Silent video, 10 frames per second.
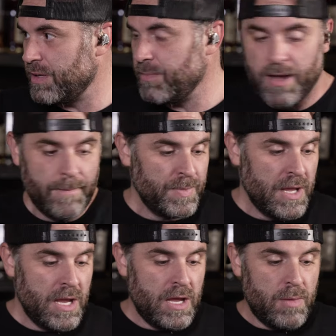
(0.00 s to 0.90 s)
them
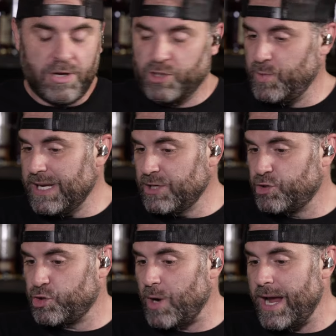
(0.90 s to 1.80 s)
because we
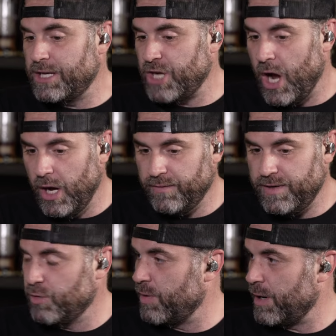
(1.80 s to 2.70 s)
can try a ton of
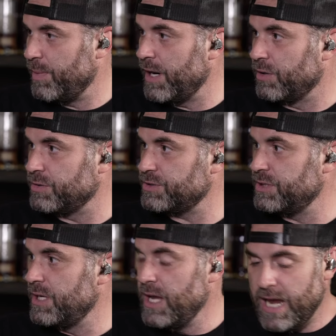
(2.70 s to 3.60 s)
Eagle Rare
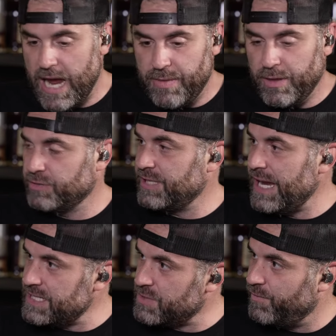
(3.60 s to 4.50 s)
barrels and they'll
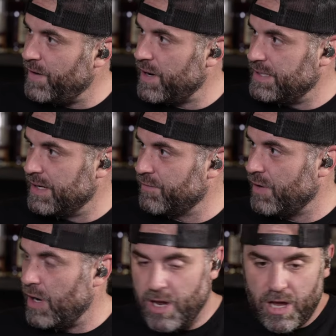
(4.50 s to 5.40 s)
taste very
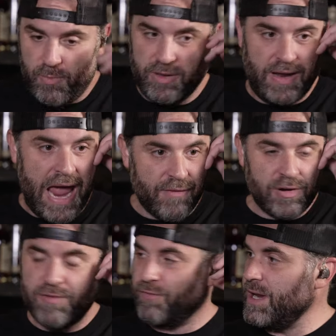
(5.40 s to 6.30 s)
different but
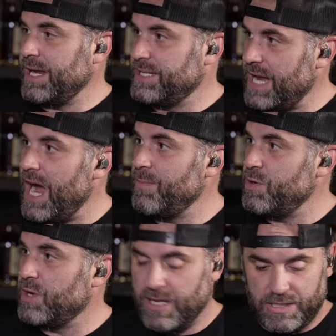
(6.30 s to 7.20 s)
every freaking time
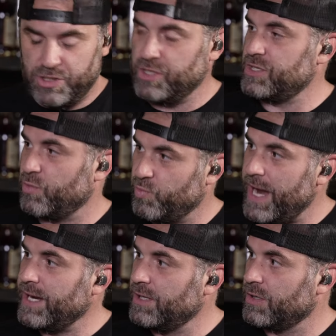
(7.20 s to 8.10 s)
you get just the
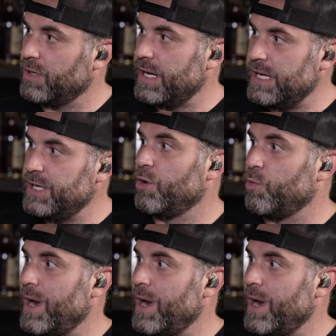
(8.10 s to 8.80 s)
regular Eagle